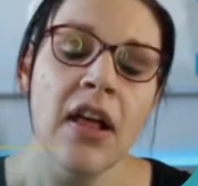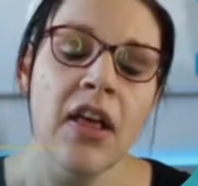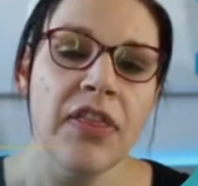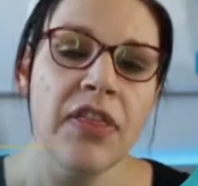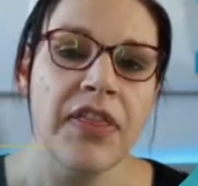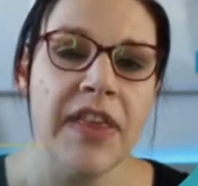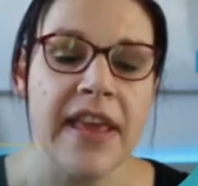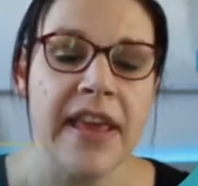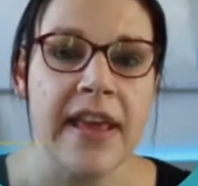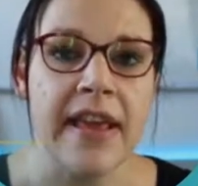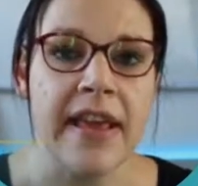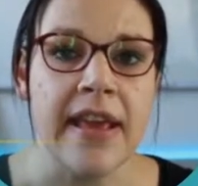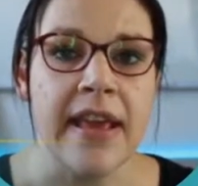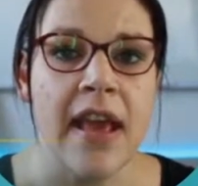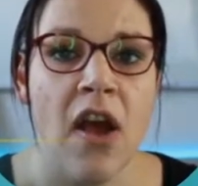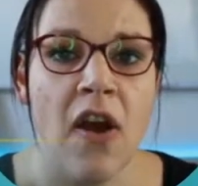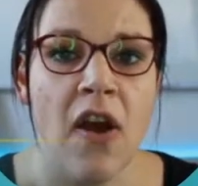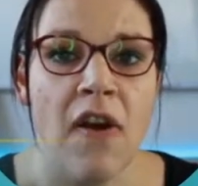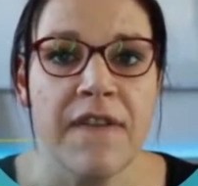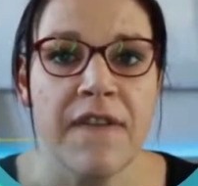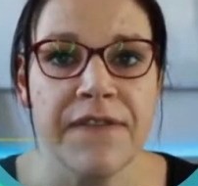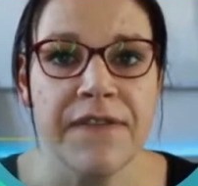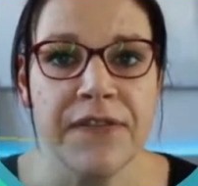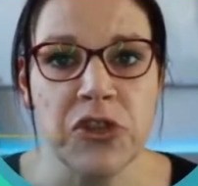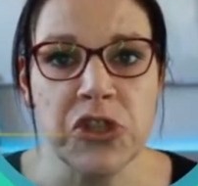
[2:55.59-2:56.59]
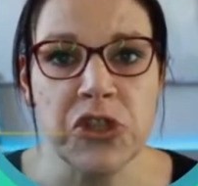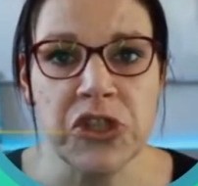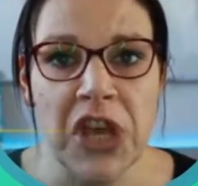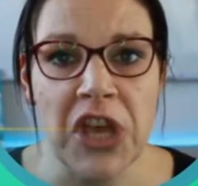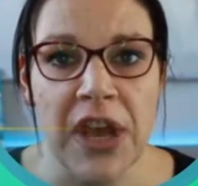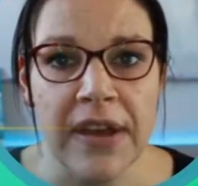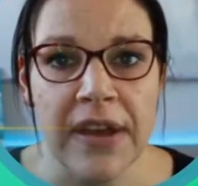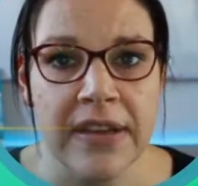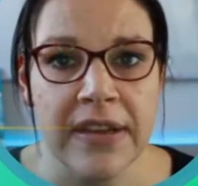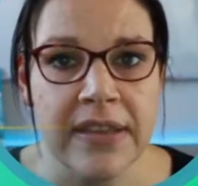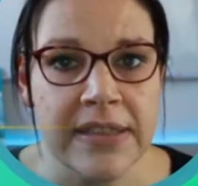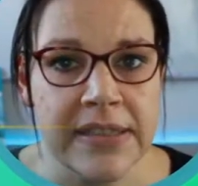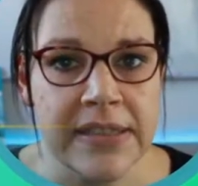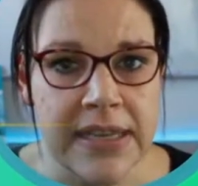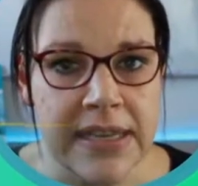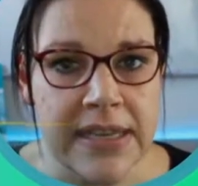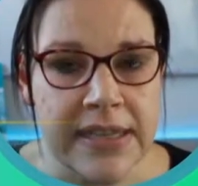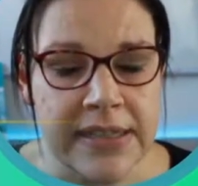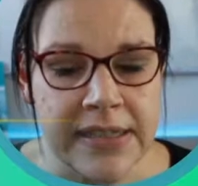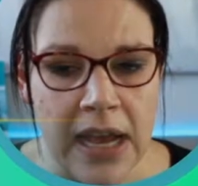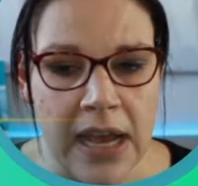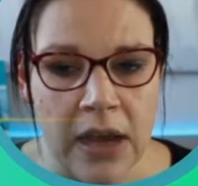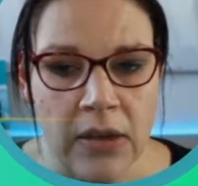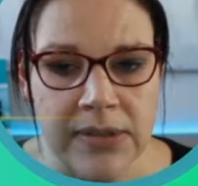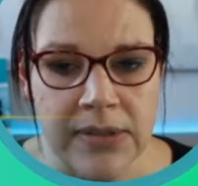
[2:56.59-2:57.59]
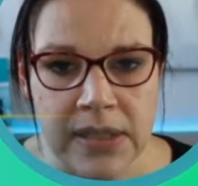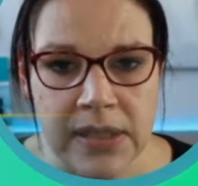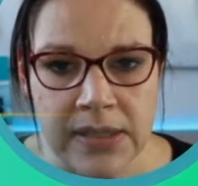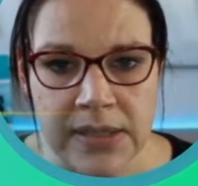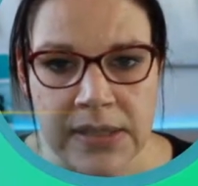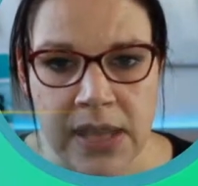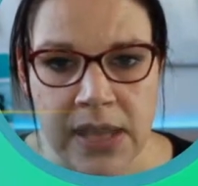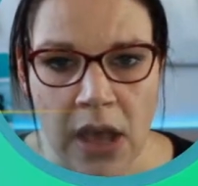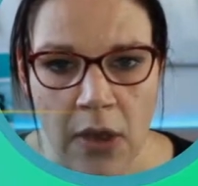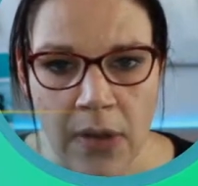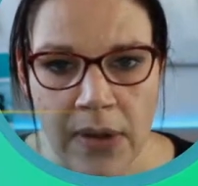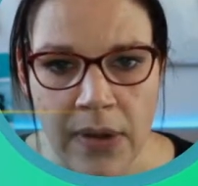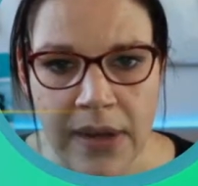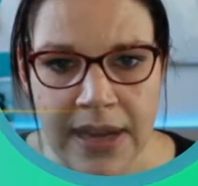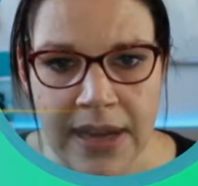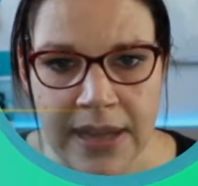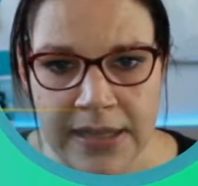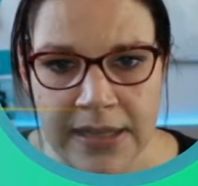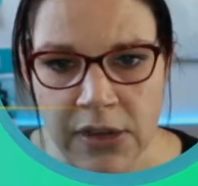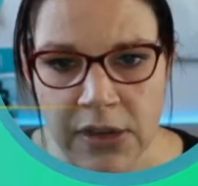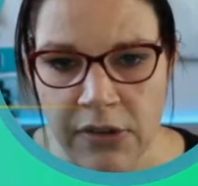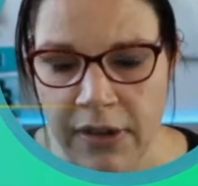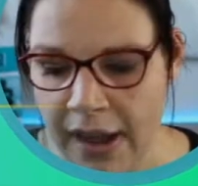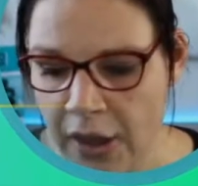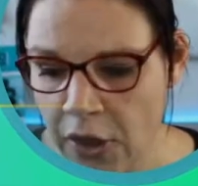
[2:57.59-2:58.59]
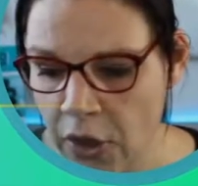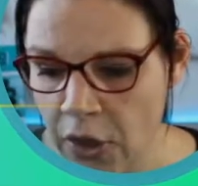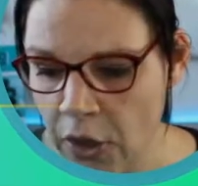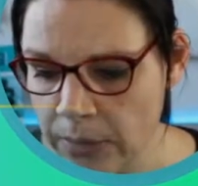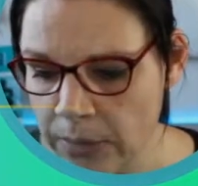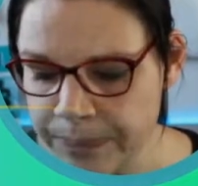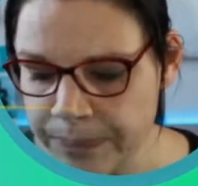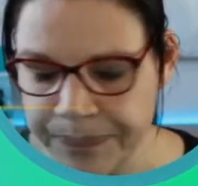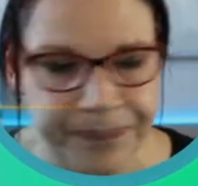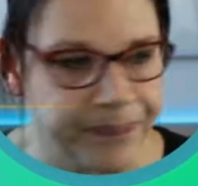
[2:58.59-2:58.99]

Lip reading: the footer details. So let's crack on.